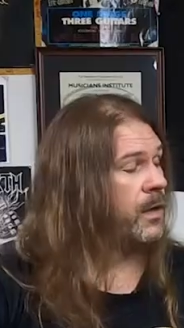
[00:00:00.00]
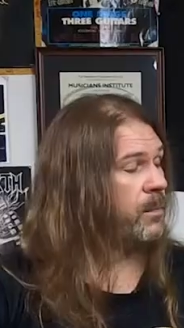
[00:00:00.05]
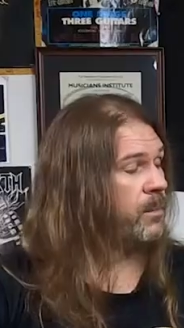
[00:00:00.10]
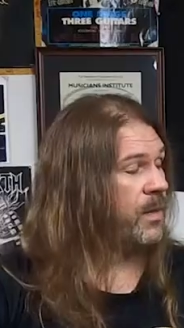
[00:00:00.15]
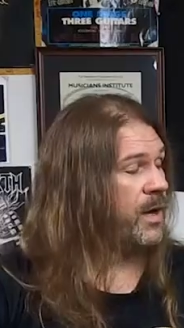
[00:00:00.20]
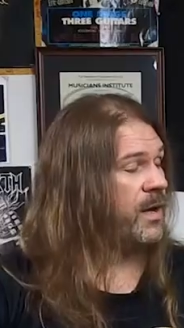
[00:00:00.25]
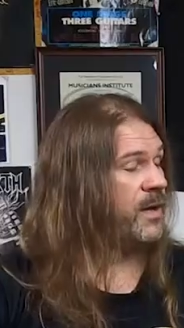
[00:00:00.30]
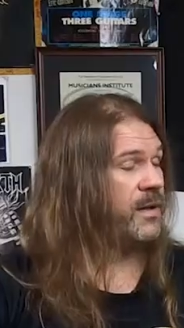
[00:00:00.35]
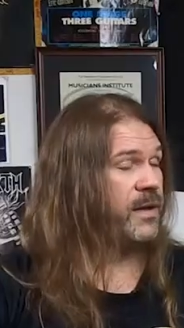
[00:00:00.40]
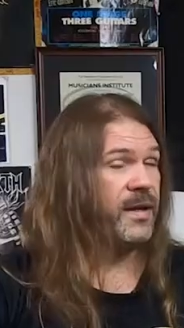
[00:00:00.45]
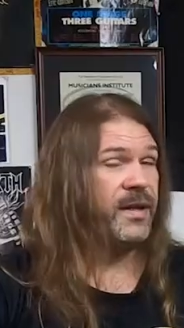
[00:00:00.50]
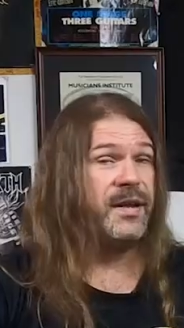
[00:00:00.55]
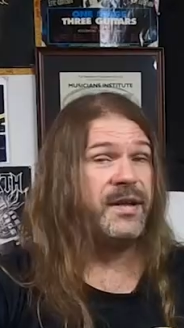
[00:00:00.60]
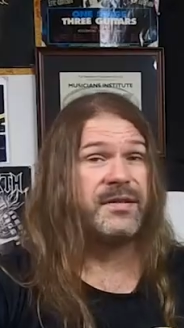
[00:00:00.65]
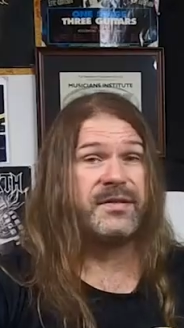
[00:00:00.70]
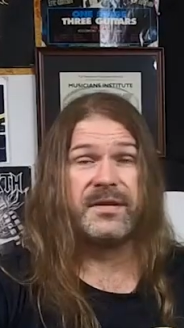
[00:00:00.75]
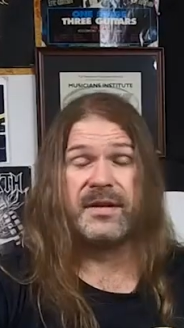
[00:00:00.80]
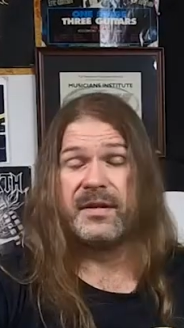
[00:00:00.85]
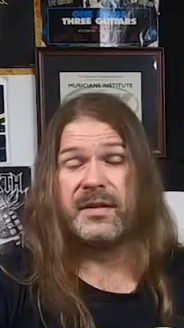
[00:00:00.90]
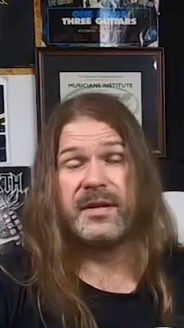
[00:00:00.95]
But
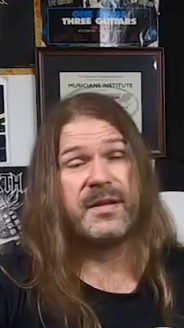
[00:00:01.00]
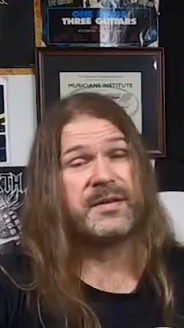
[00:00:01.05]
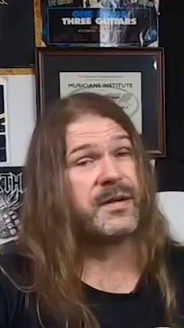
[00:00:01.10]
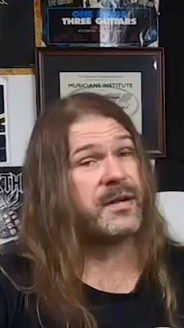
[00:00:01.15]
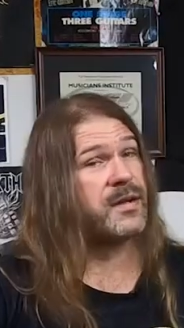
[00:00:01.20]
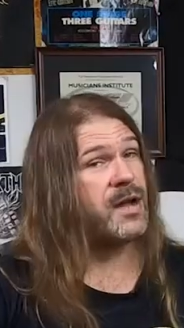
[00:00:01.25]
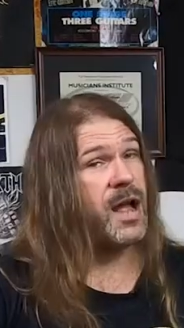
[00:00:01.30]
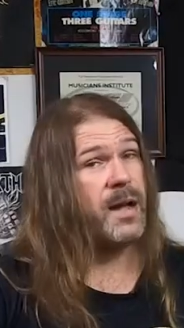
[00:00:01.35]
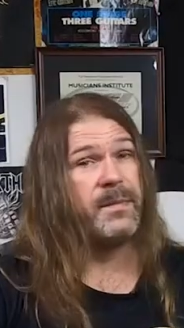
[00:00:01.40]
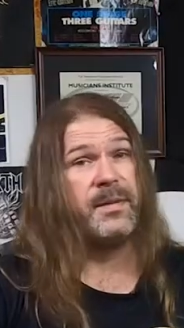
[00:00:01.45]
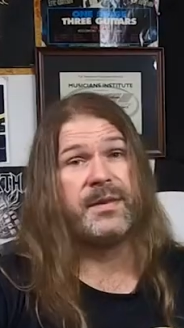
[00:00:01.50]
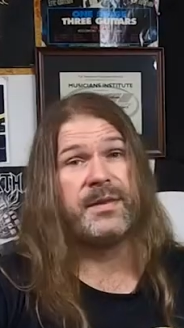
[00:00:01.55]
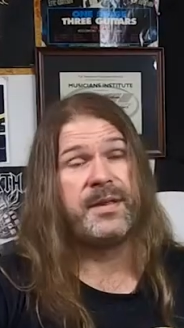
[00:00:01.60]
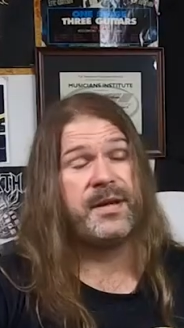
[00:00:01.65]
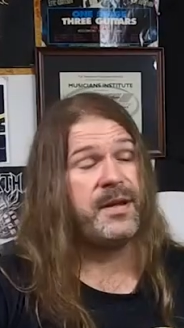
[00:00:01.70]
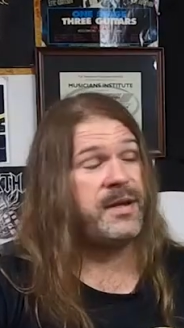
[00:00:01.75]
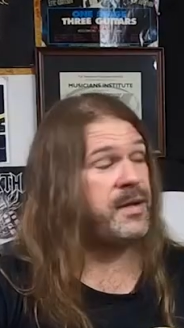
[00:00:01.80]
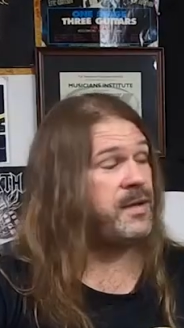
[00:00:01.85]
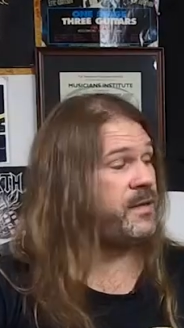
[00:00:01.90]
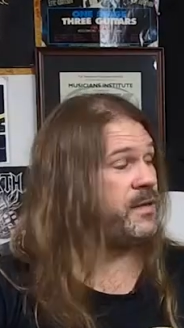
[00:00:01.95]
it's a common
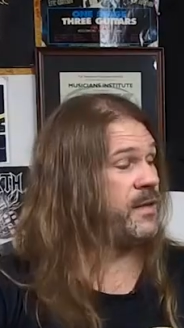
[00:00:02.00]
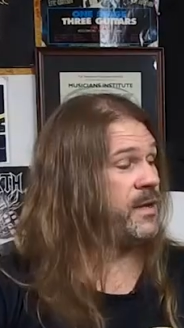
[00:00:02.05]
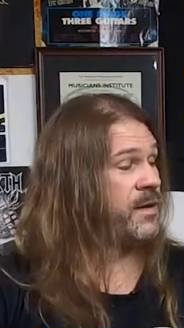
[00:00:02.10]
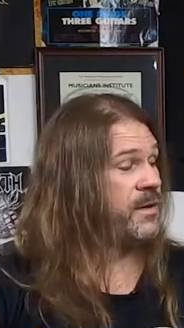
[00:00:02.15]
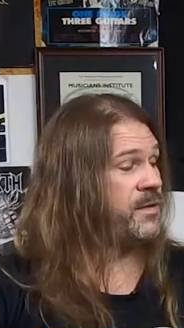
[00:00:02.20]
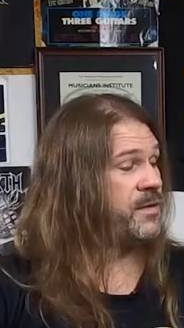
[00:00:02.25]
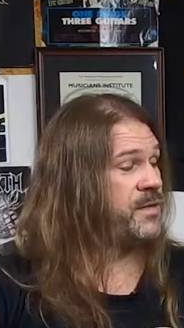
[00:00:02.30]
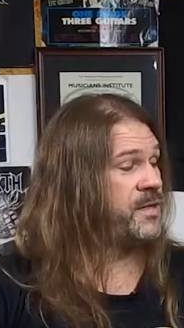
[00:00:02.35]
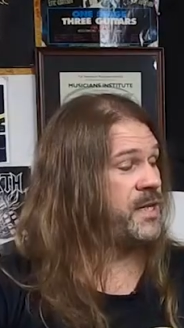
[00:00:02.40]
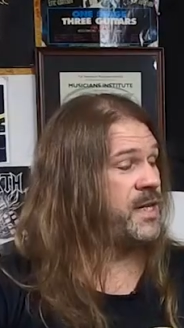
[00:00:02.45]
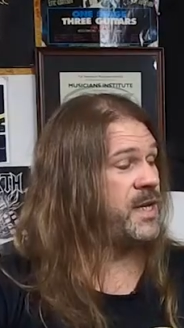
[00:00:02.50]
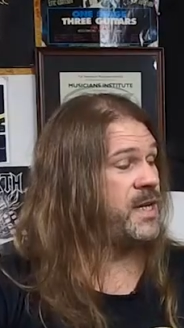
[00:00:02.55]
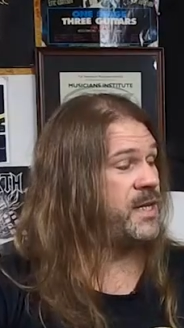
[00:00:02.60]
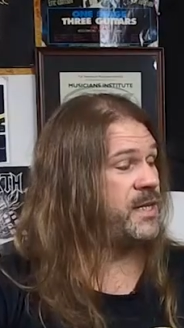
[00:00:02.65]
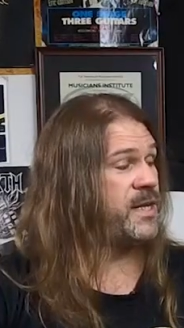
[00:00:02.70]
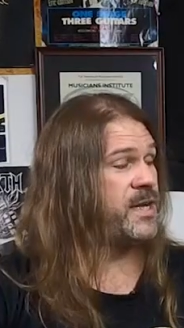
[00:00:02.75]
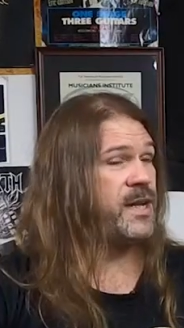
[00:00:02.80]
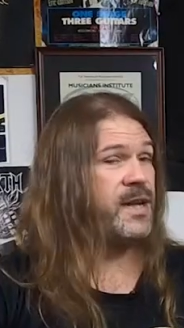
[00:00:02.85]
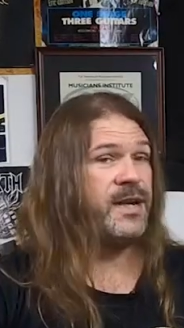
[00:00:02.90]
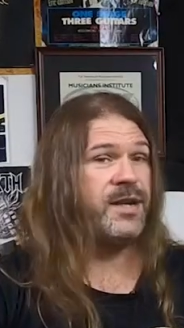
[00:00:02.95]
thing, C,
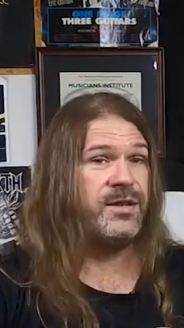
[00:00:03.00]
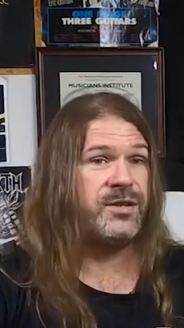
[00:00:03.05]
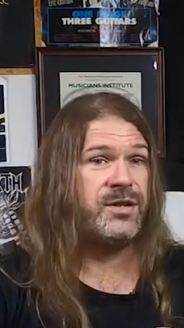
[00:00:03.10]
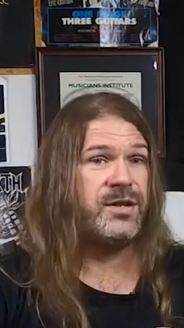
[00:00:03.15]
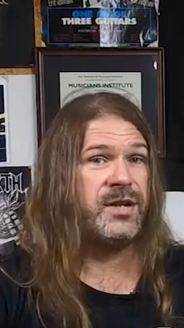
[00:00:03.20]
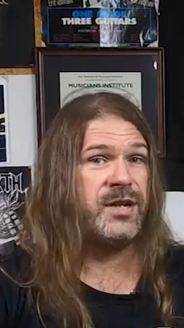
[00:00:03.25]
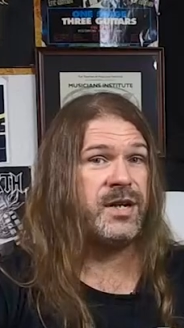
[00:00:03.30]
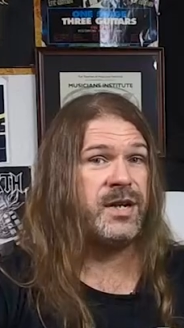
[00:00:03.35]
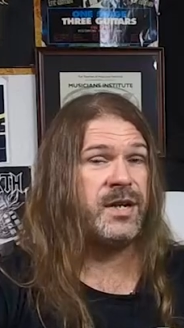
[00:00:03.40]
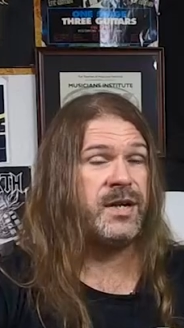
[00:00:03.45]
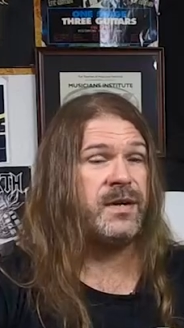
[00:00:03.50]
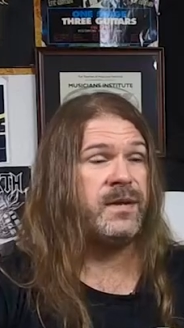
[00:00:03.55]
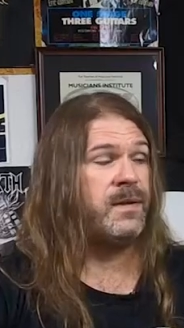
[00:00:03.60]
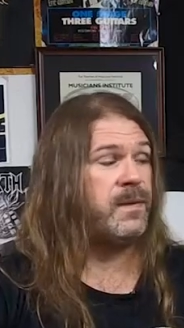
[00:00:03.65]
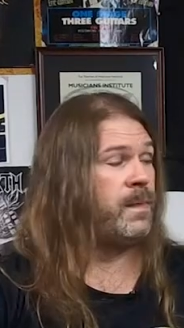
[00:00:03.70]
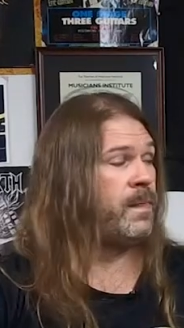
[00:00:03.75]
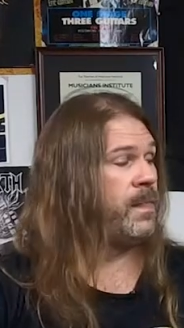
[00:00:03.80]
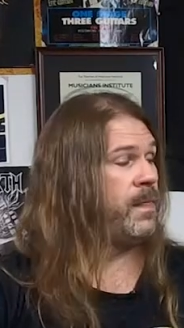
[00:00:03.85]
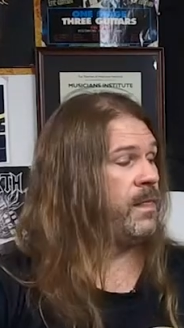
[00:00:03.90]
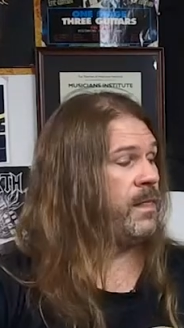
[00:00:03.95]
D, G,
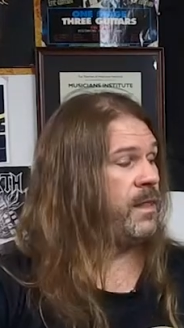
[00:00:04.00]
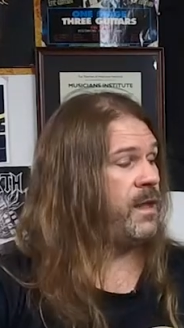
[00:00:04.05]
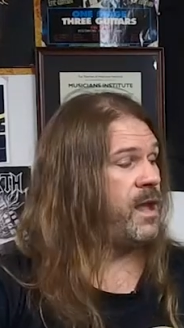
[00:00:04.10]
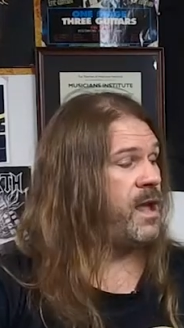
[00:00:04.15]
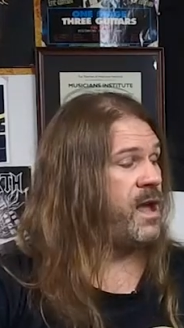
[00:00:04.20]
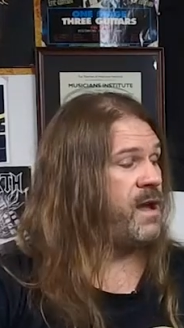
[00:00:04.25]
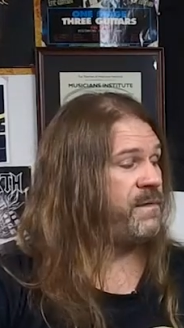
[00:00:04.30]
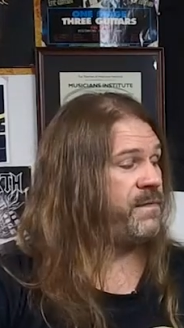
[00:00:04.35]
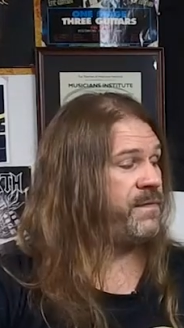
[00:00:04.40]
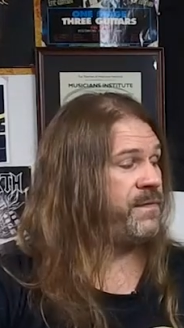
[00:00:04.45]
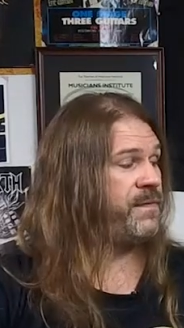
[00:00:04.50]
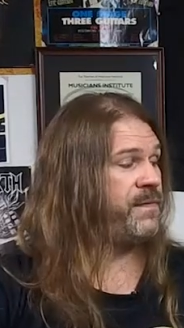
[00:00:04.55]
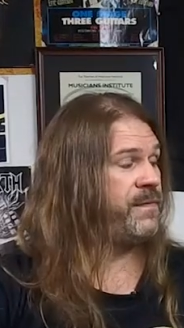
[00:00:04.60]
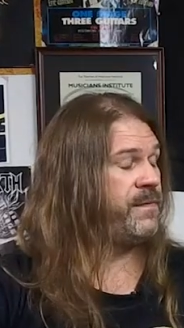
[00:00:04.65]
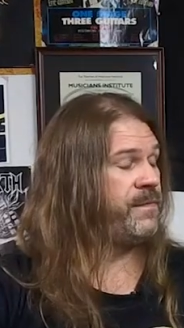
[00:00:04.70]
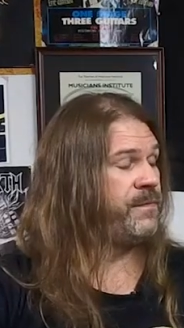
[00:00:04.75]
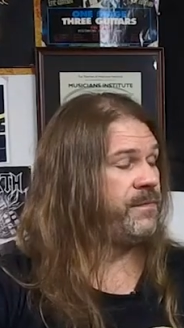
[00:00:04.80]
F,